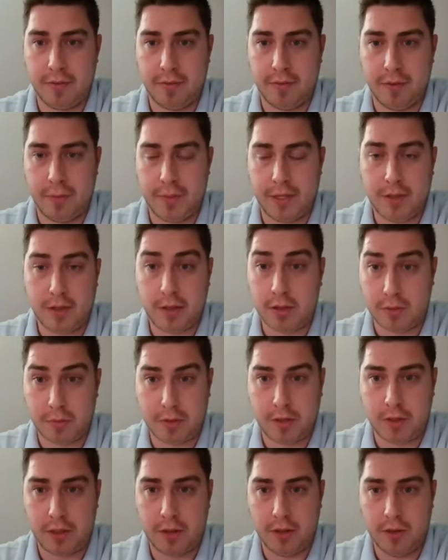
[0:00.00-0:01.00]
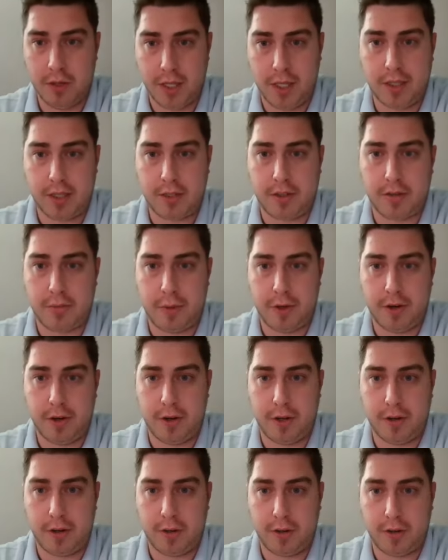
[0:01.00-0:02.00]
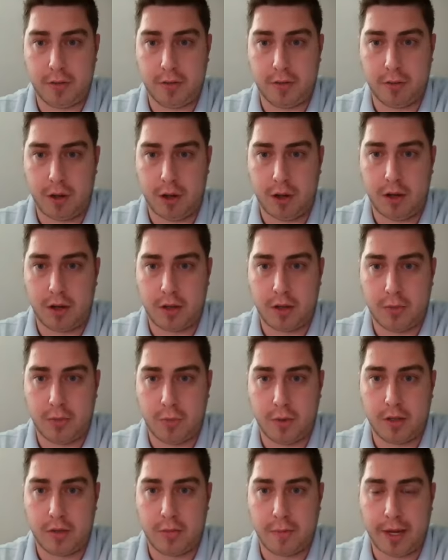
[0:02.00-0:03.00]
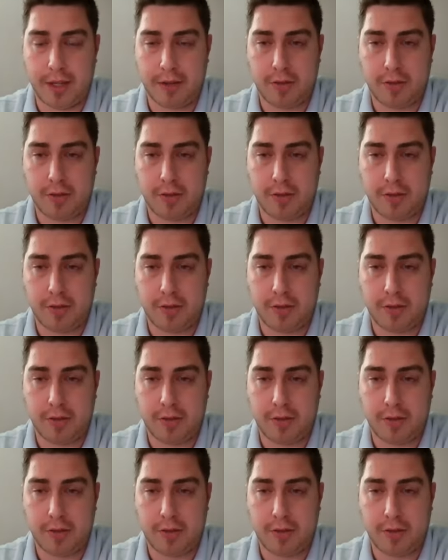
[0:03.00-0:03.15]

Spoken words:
I mean, this is a really unique experience, so long in one spot.